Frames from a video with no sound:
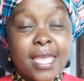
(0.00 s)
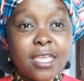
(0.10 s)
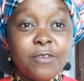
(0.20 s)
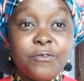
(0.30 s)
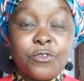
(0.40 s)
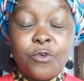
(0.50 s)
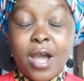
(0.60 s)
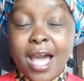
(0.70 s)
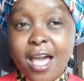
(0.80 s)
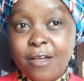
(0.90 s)
If you
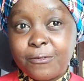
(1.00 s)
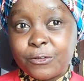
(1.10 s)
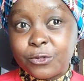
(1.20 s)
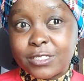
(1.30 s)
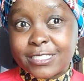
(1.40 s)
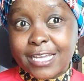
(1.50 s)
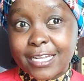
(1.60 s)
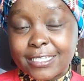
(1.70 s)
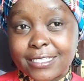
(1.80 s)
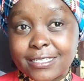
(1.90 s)
have to
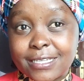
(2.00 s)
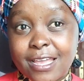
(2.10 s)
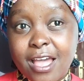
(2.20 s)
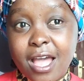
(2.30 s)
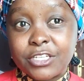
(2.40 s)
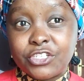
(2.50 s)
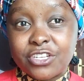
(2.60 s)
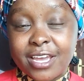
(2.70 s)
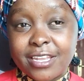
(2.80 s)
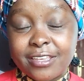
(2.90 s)
start a
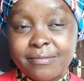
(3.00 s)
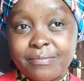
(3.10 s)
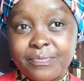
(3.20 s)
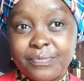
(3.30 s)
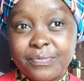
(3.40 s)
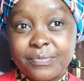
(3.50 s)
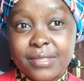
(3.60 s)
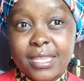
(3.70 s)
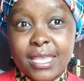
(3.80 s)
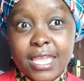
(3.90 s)
journey,
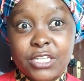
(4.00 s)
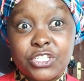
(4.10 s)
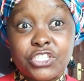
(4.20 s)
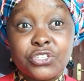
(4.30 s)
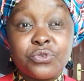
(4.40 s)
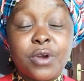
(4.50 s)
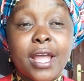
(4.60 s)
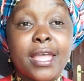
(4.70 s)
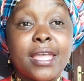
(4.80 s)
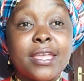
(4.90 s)
ensure
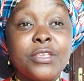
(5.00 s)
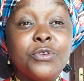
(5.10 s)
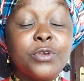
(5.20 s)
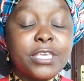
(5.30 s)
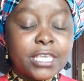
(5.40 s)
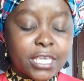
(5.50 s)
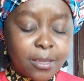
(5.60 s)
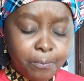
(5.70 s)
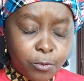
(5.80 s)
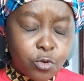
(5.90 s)
you
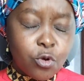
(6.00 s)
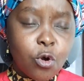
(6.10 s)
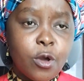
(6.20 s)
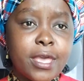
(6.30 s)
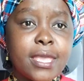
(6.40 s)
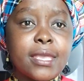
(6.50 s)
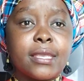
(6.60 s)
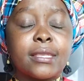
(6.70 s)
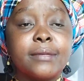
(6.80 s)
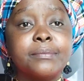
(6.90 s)
keep going